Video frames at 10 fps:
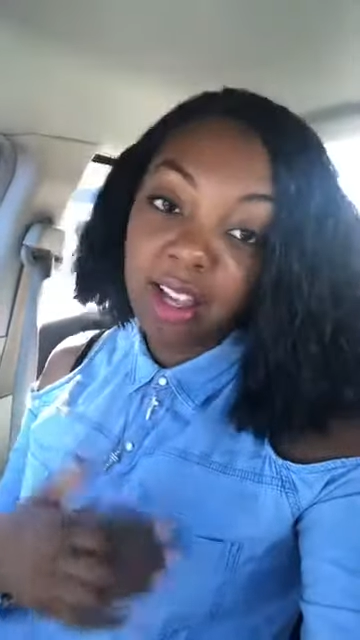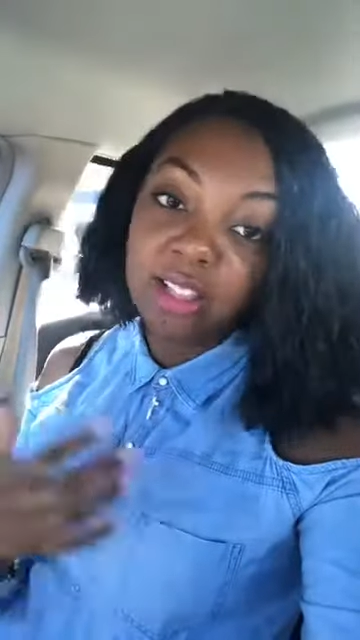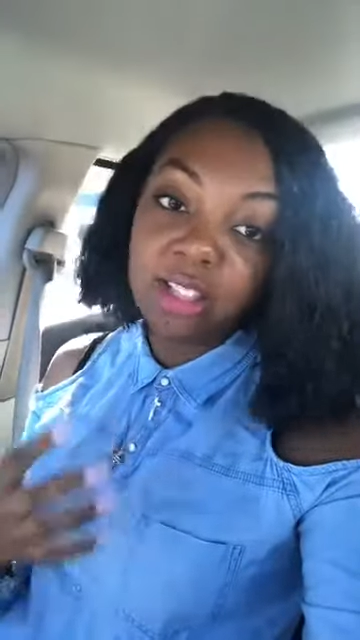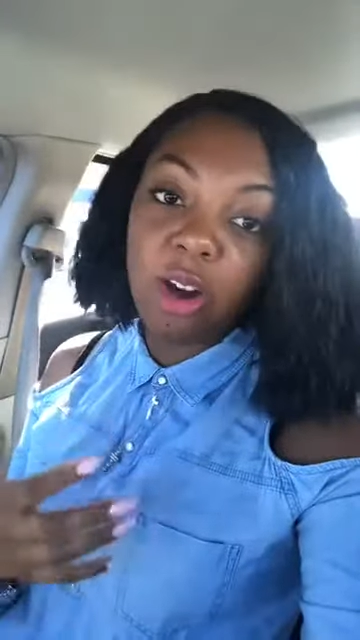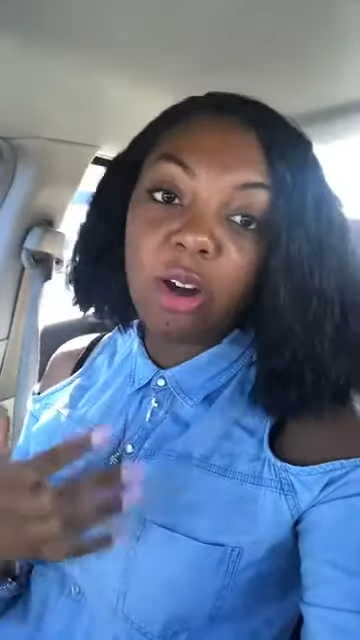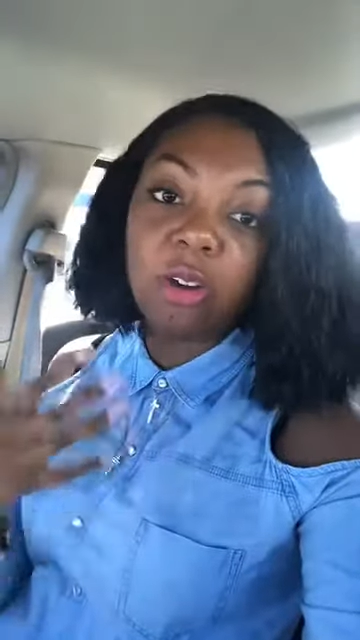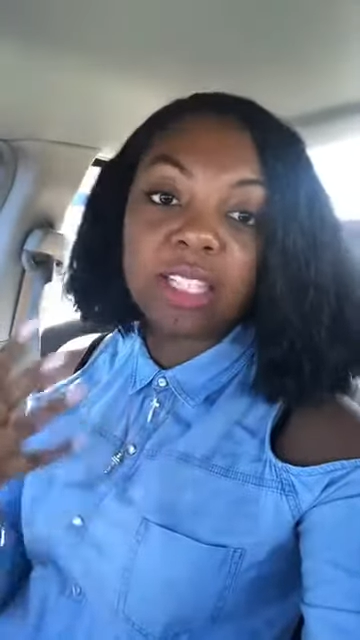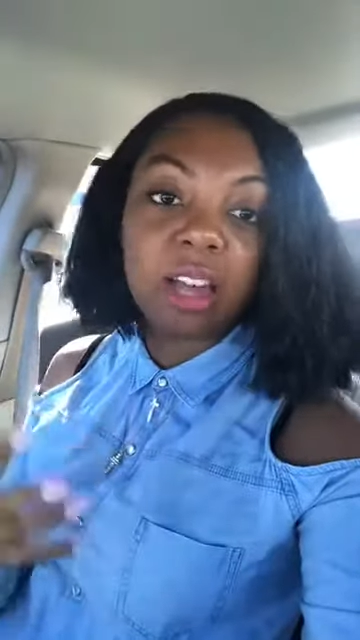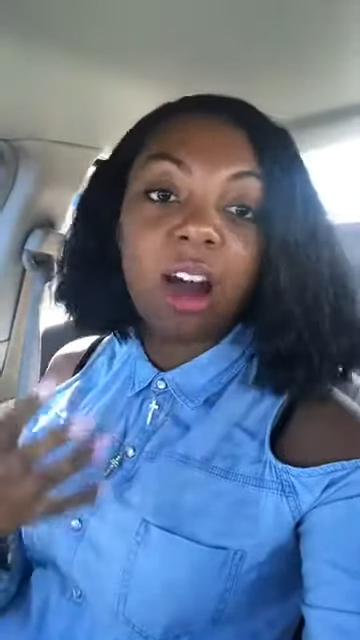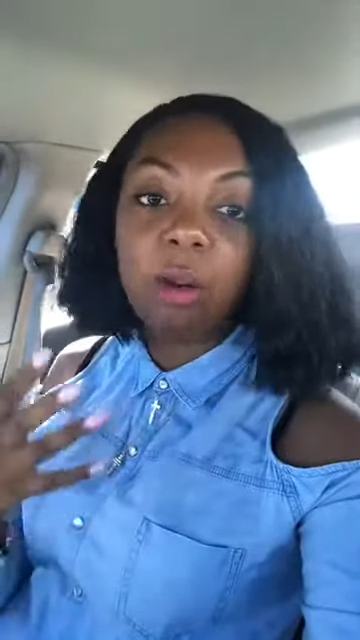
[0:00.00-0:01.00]
So
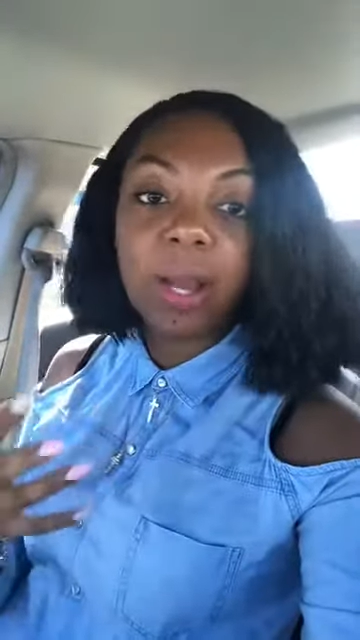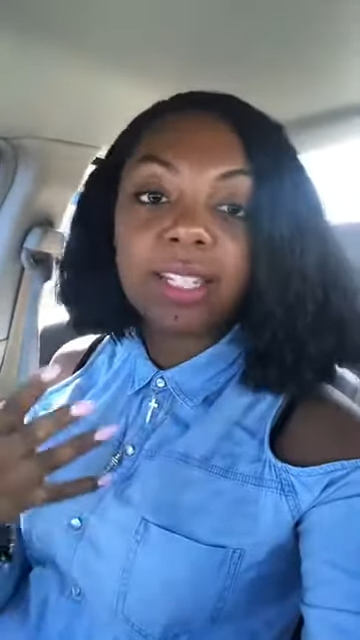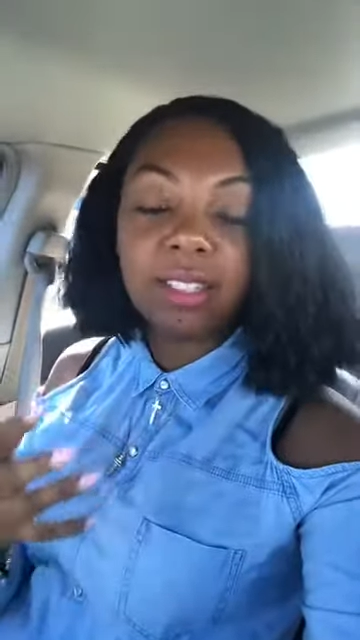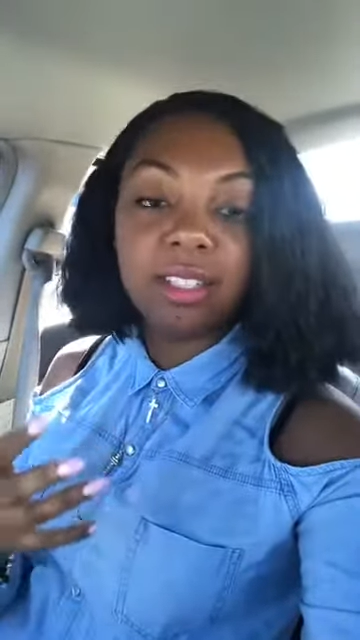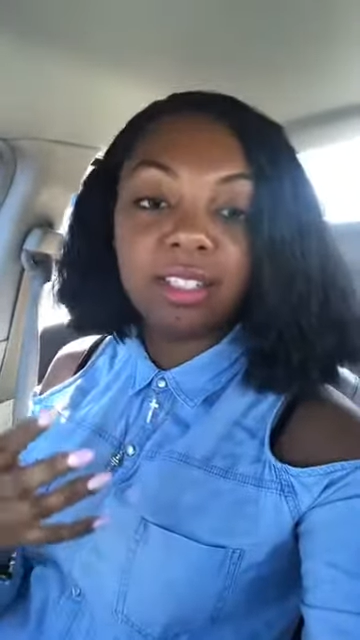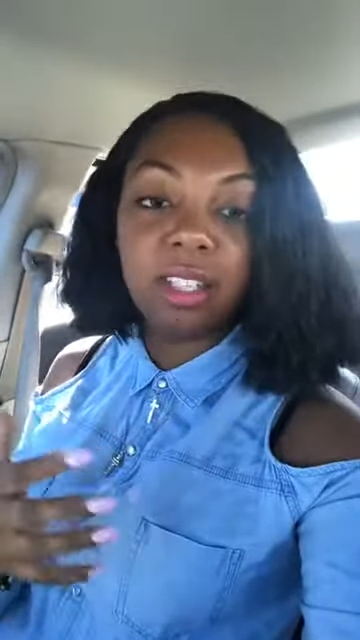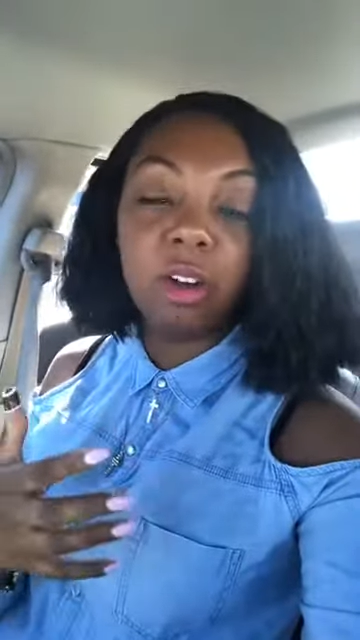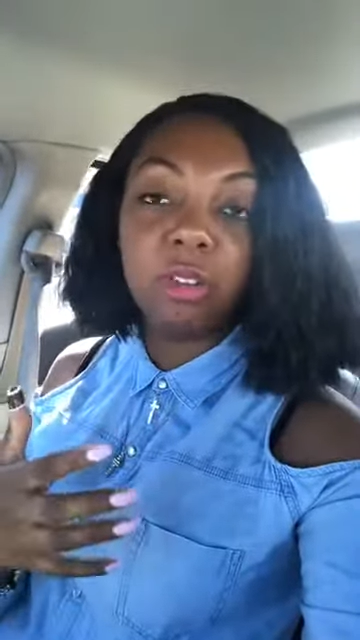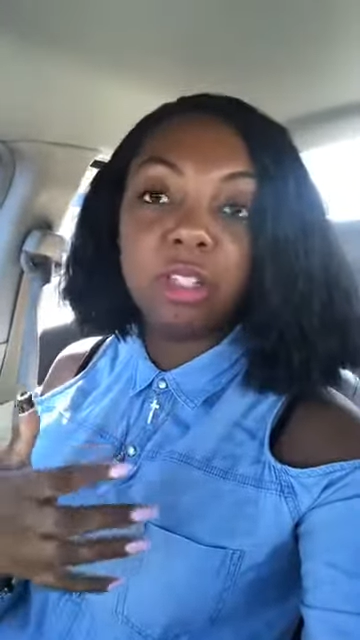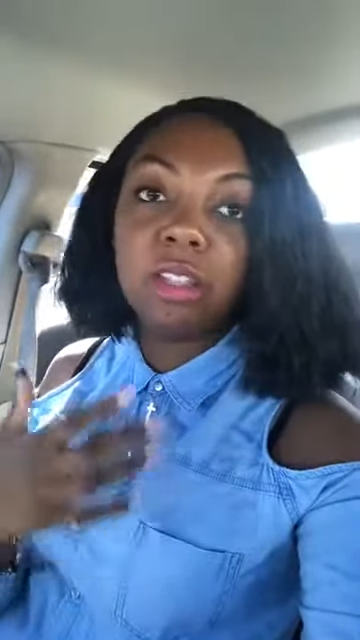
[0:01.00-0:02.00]
it's always good to
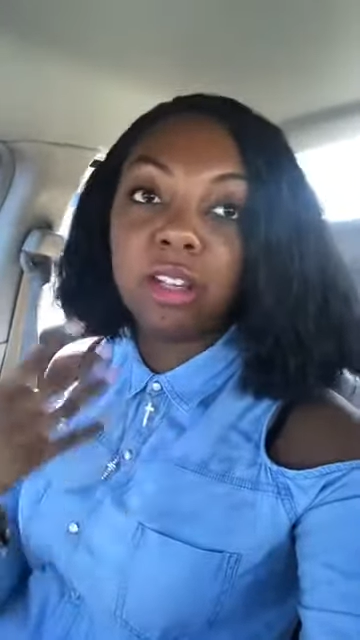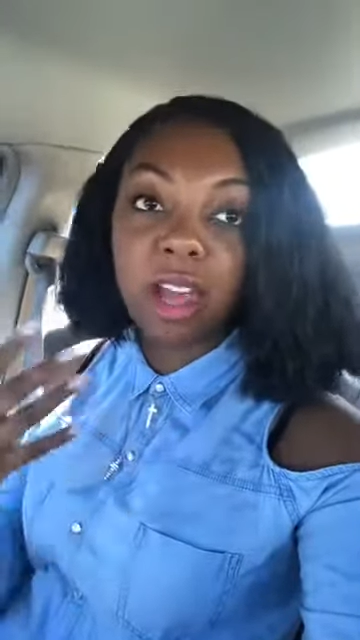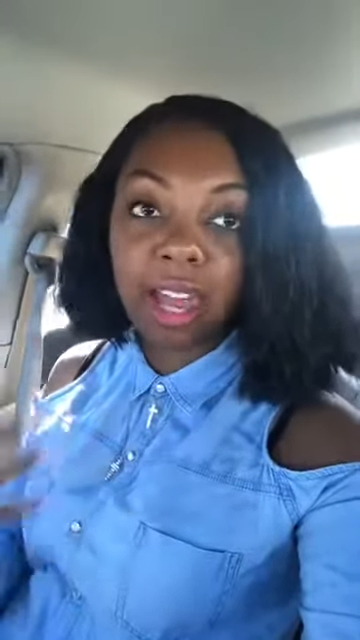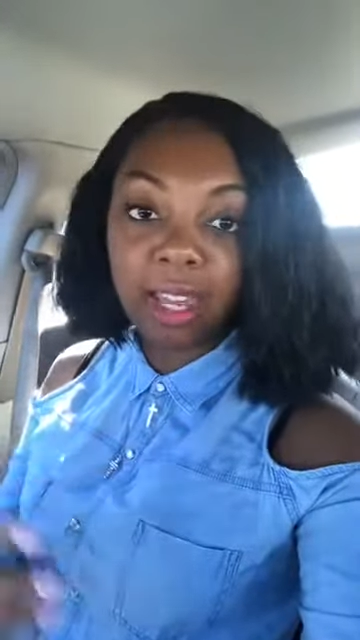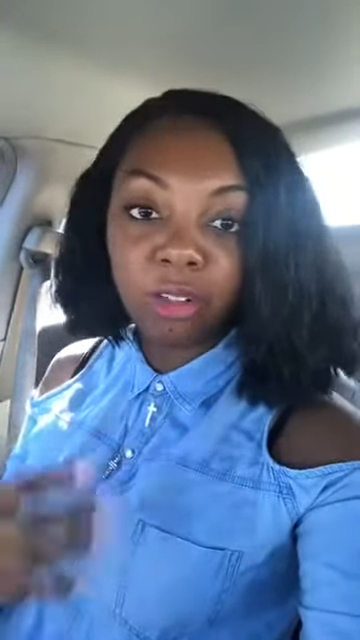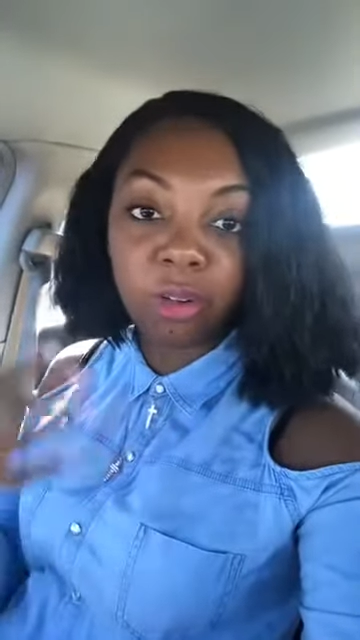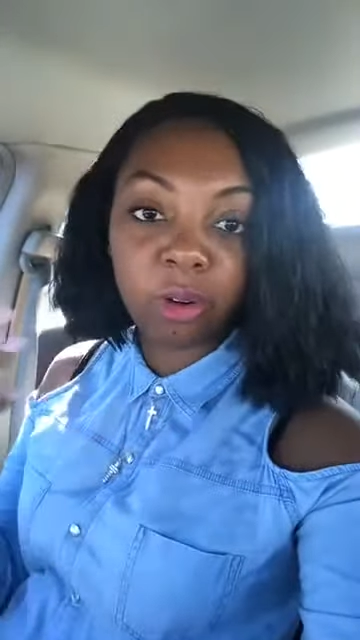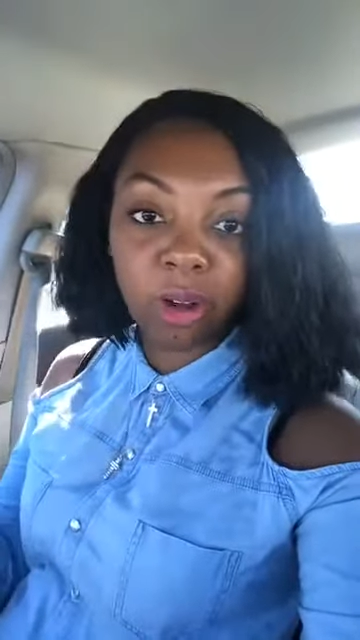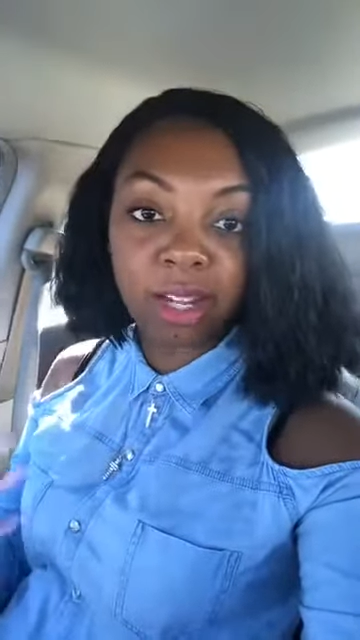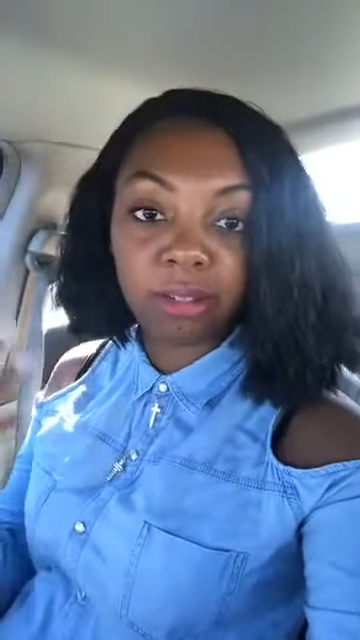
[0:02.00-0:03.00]
go to the
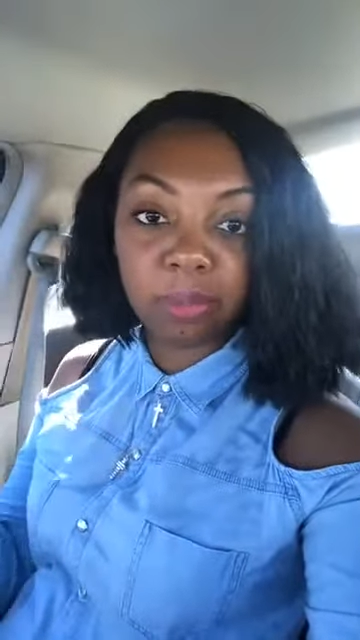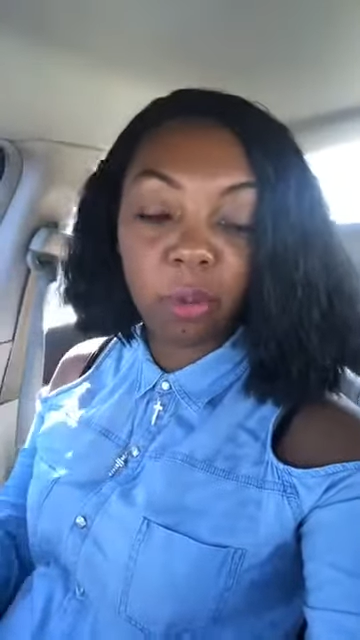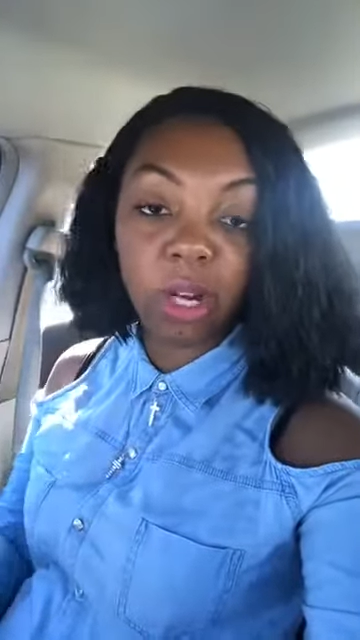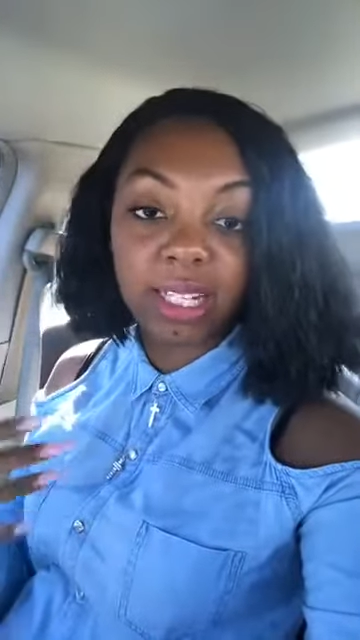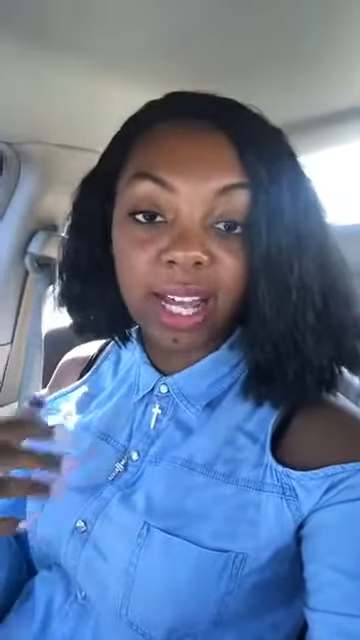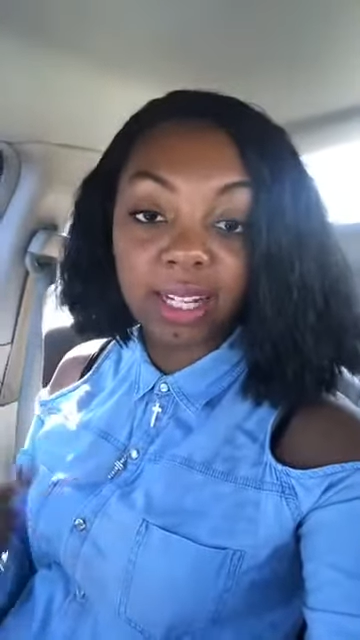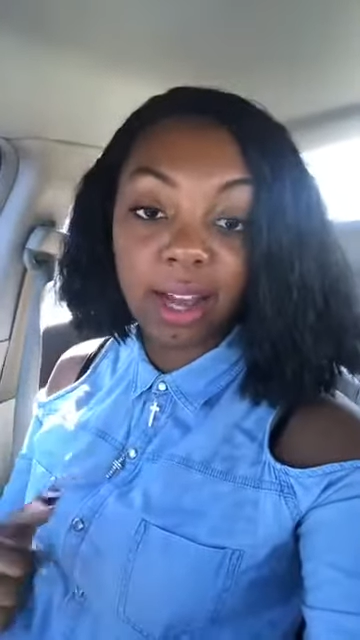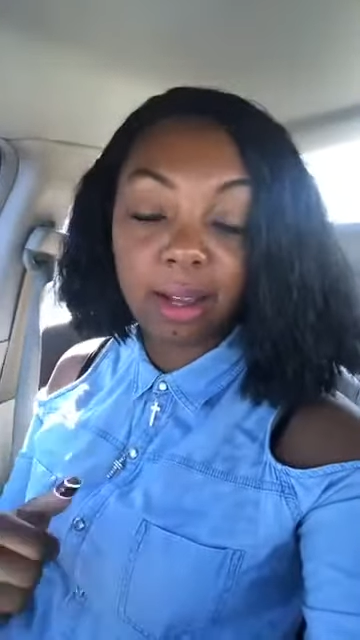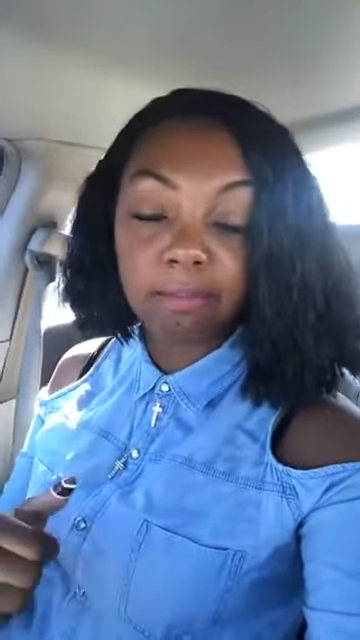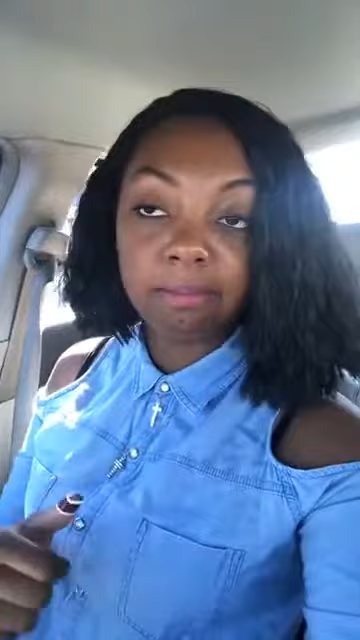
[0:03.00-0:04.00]

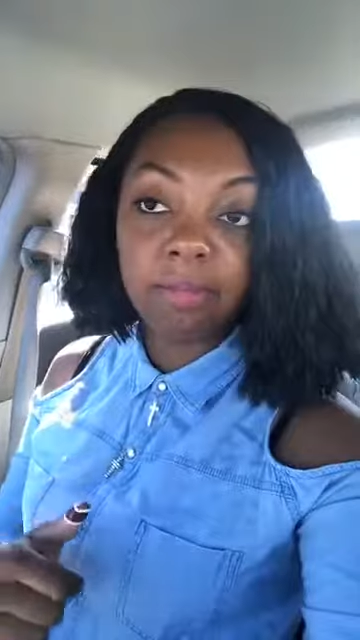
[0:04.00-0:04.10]
annualcreditreport.com.